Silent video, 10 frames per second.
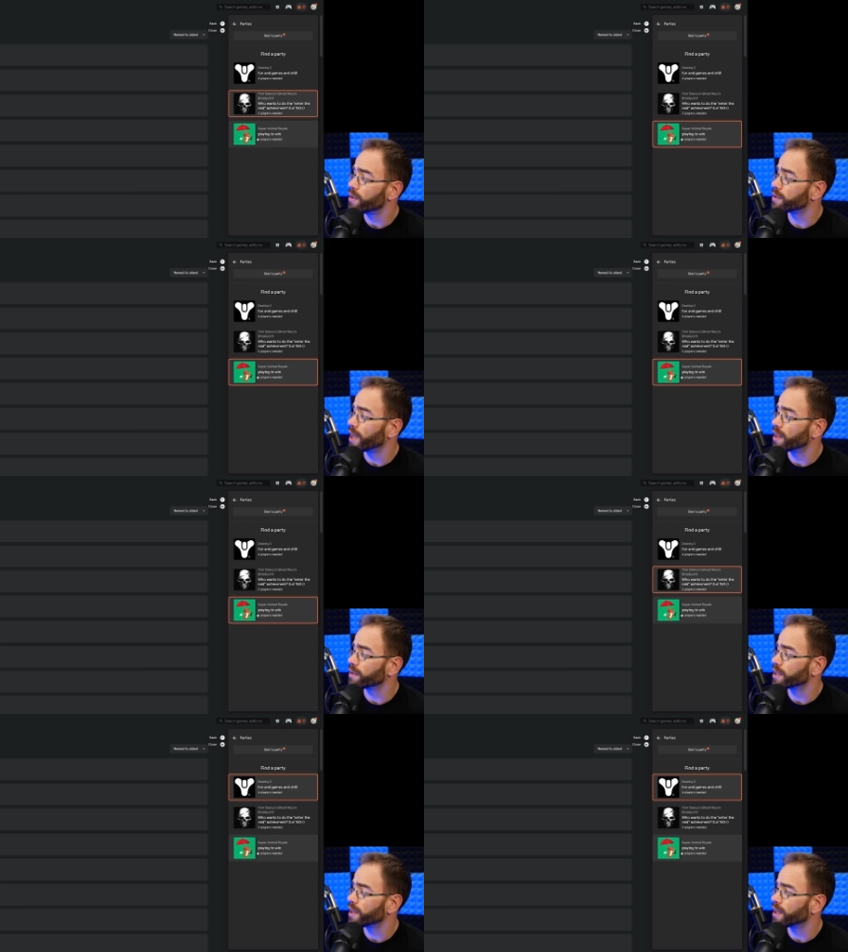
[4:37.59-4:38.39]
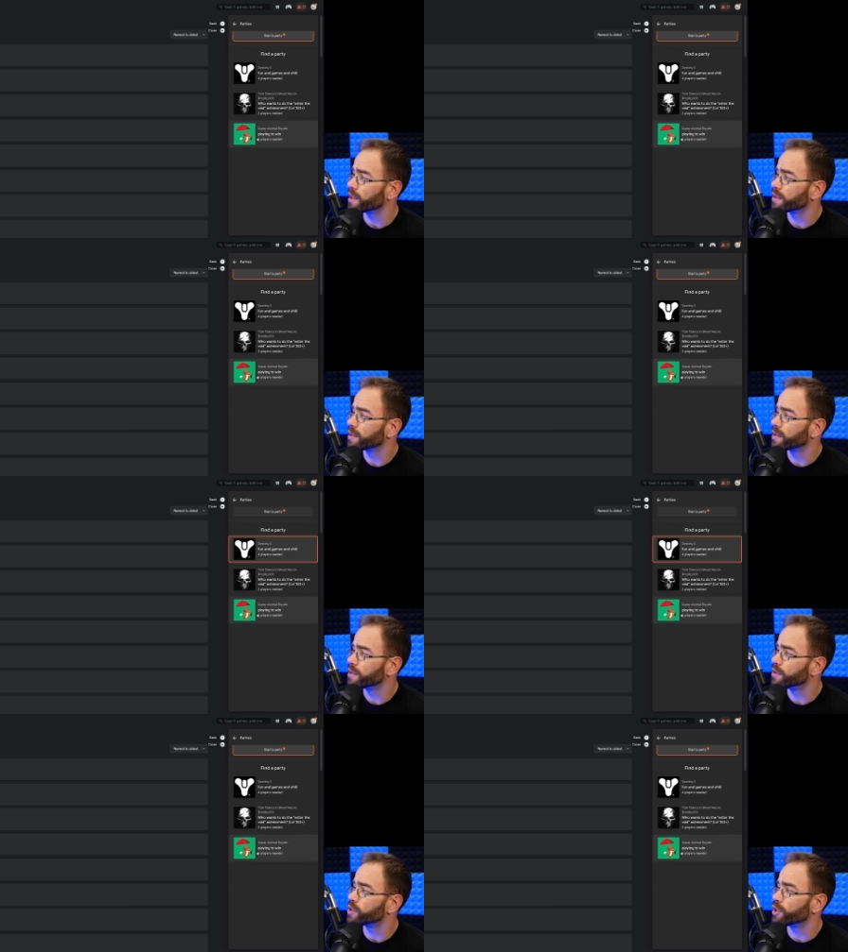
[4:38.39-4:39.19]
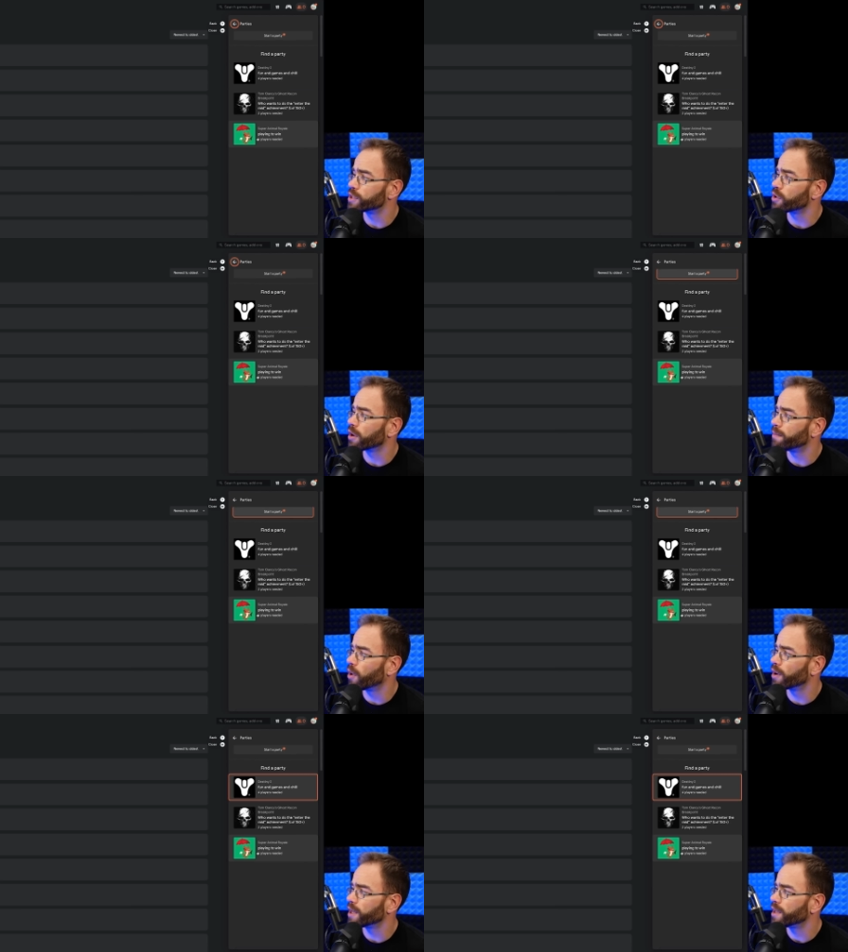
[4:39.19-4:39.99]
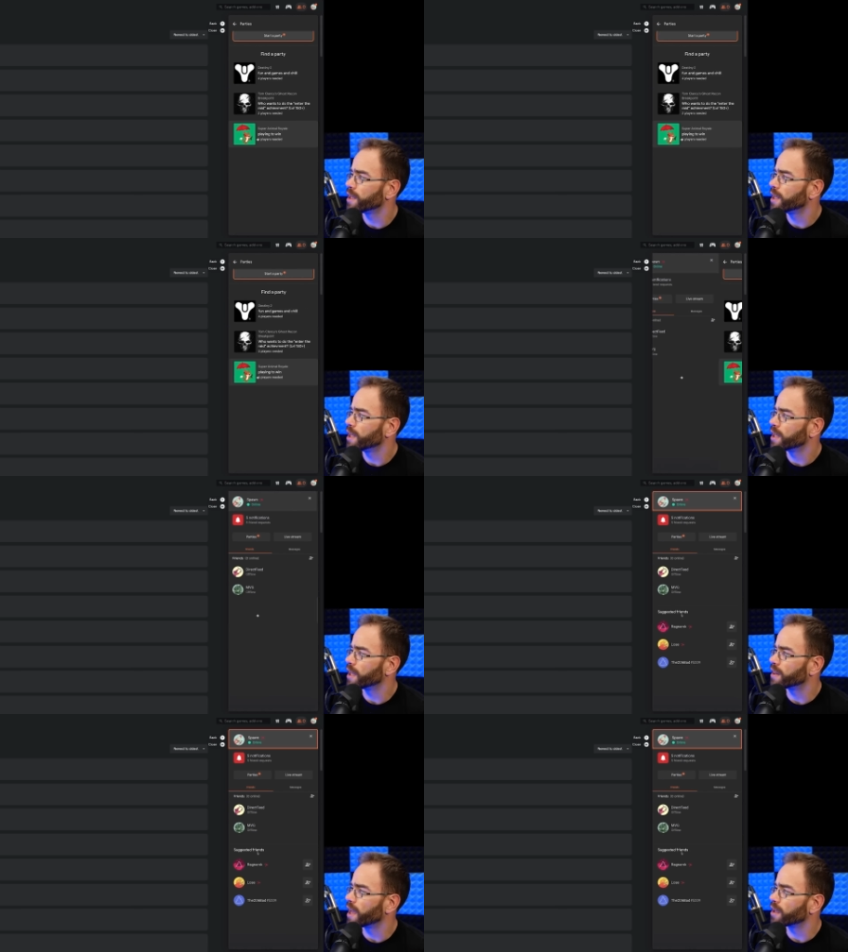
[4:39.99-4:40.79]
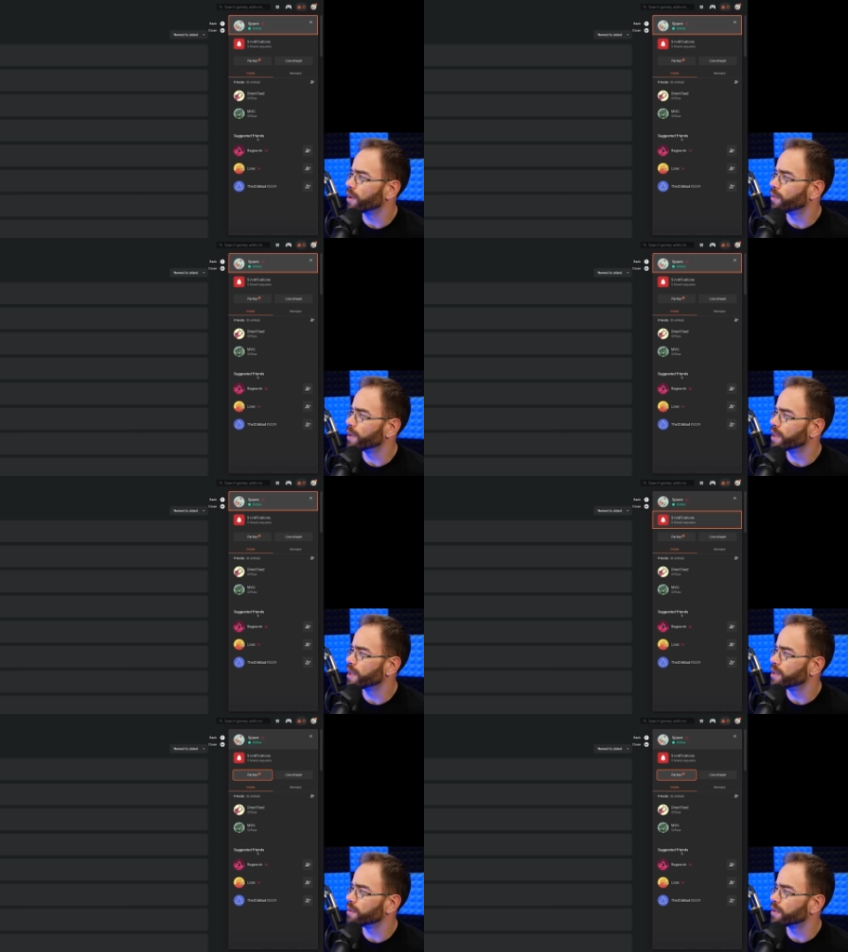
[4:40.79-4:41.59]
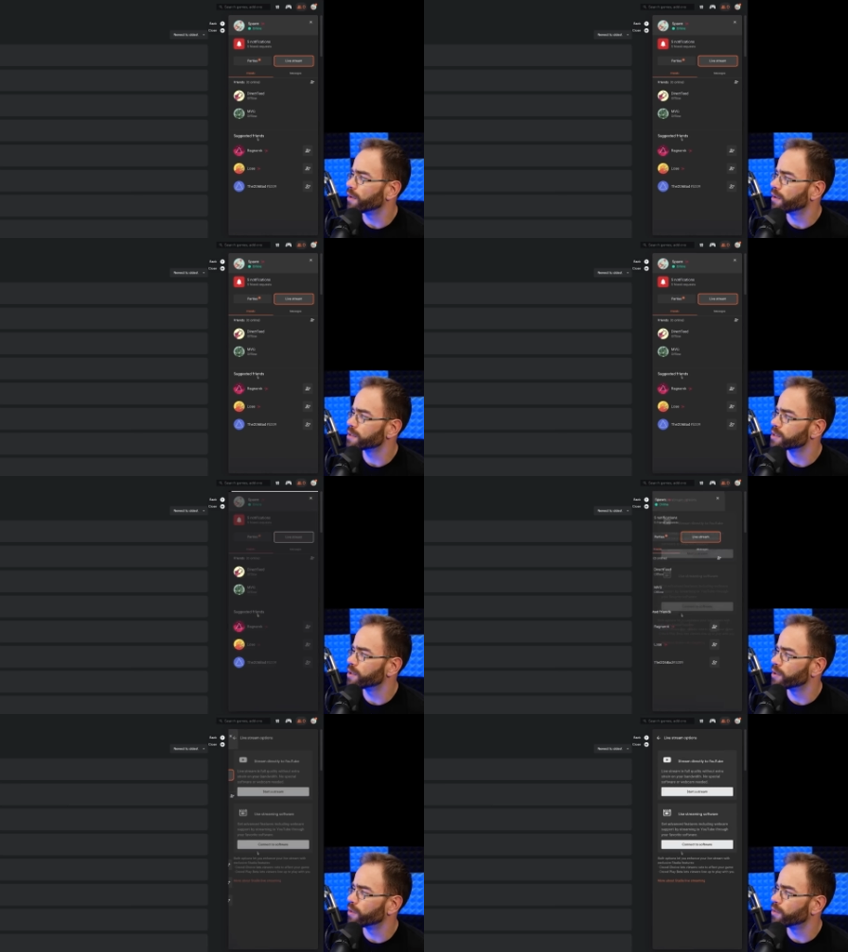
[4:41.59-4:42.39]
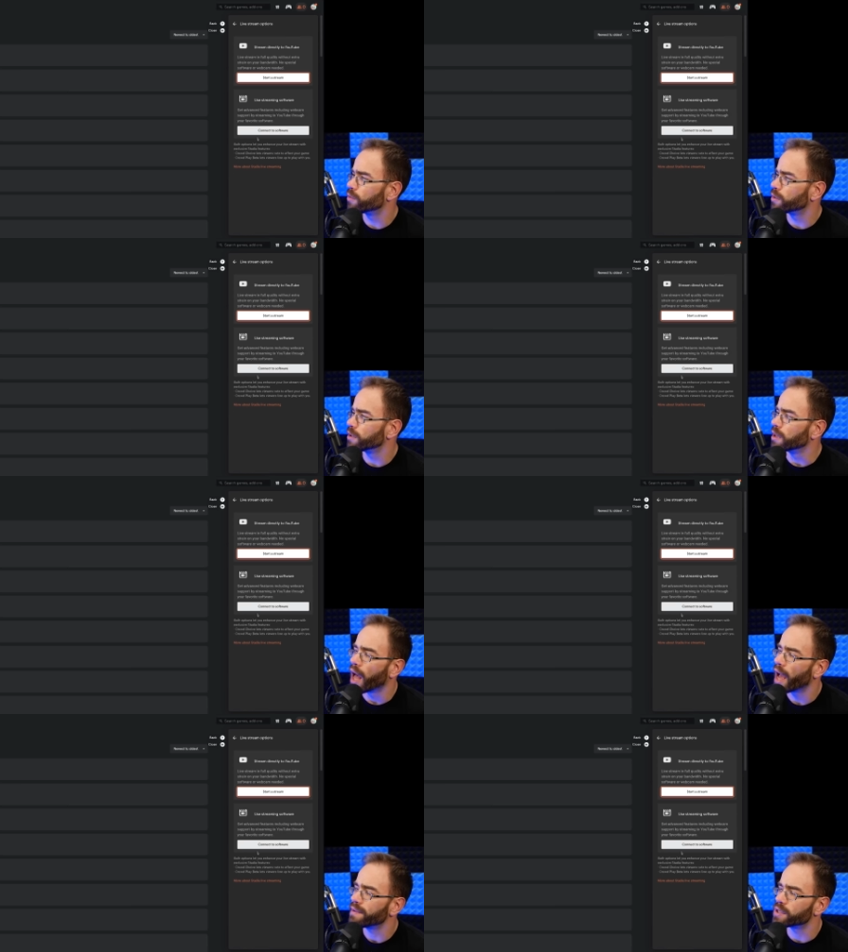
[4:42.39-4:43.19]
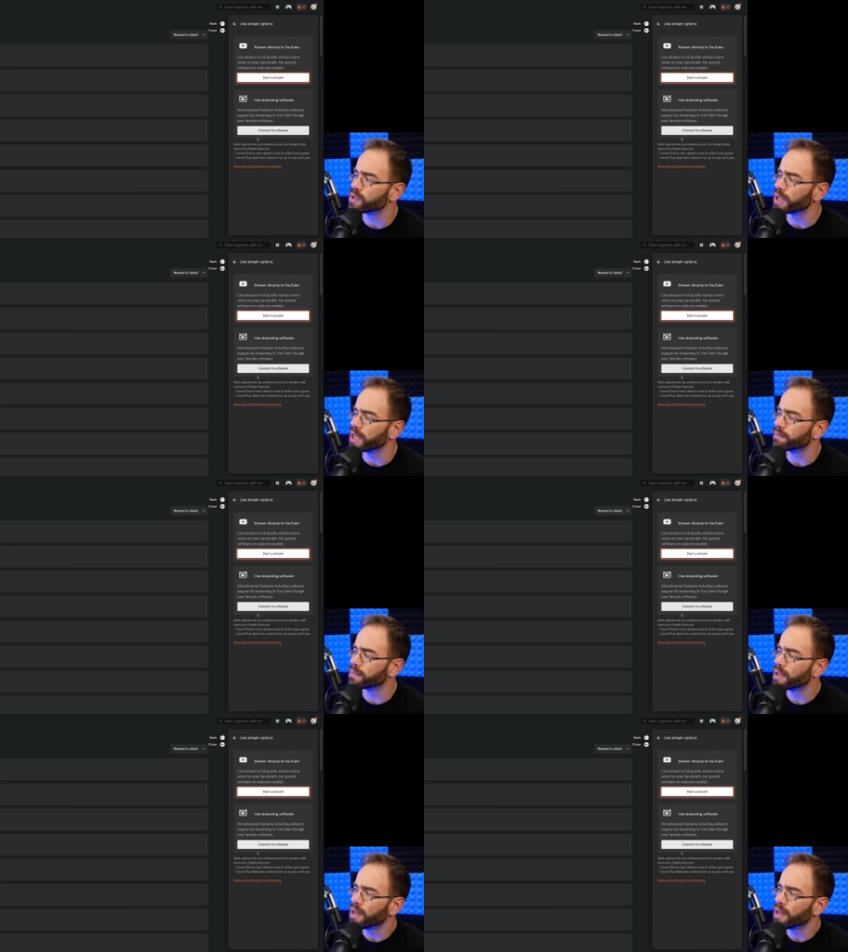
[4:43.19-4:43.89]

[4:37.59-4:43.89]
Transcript: Oh, you can. Look at that. So you can start a party, get that going. And then you can also live stream.